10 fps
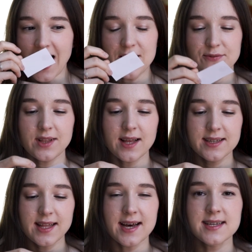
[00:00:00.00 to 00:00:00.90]
I feel like
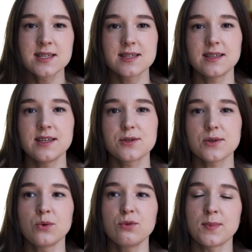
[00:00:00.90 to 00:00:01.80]
it has its
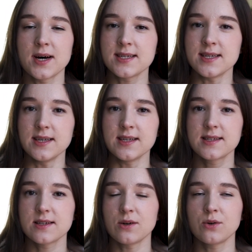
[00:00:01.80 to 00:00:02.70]
own body,
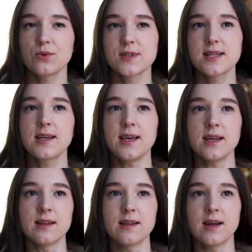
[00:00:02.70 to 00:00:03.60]
its own
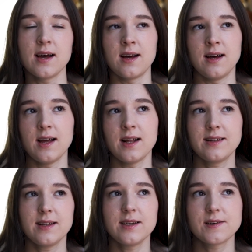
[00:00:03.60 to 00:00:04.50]
skin,
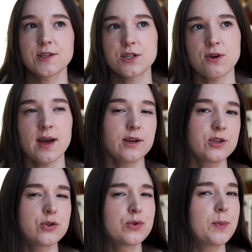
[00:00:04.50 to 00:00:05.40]
and it is trying
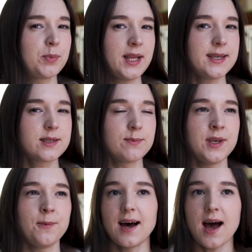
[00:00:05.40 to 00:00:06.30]
to replace
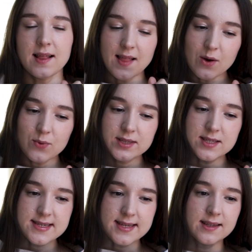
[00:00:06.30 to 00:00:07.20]
me. I like when
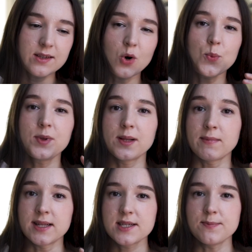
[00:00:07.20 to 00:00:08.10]
the scent
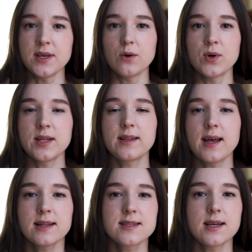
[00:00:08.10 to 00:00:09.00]
complements me, when it
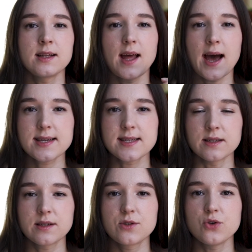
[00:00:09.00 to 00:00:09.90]
adds an
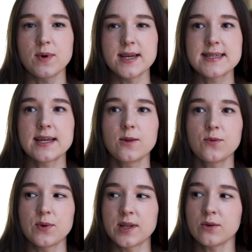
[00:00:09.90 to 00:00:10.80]
accent to
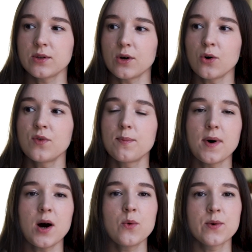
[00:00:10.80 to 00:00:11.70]
myself without
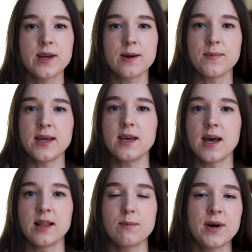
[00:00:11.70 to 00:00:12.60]
overpowering me
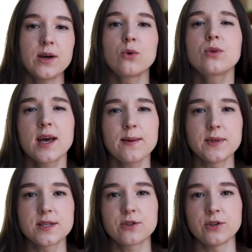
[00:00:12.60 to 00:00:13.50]
and my own
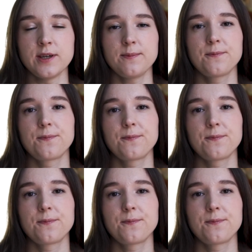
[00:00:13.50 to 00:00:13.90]
chemistry.